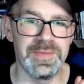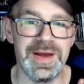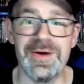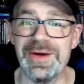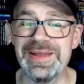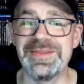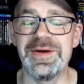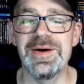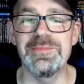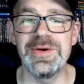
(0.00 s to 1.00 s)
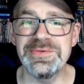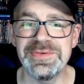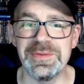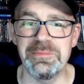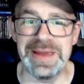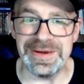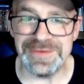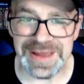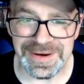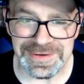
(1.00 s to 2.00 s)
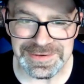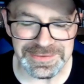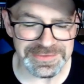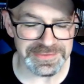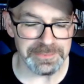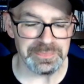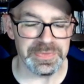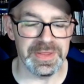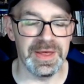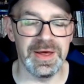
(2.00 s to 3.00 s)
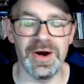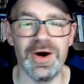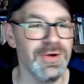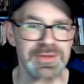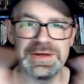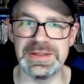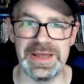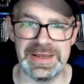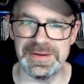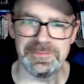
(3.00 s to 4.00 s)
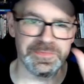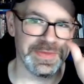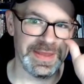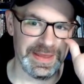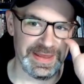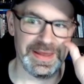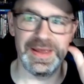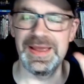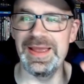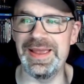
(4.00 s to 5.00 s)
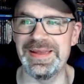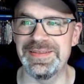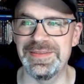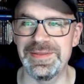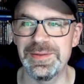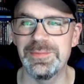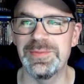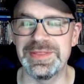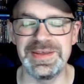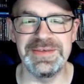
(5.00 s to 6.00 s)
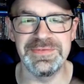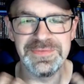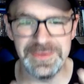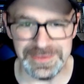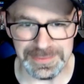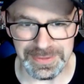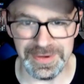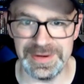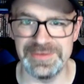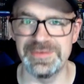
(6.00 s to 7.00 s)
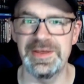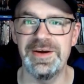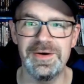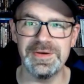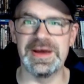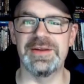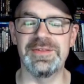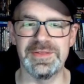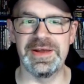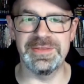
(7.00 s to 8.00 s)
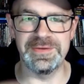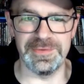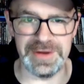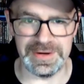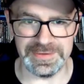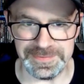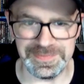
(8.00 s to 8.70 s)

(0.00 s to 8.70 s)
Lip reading: Oh, and most of the male characters all look alike. But the even funnier part is they all kind of look like the director.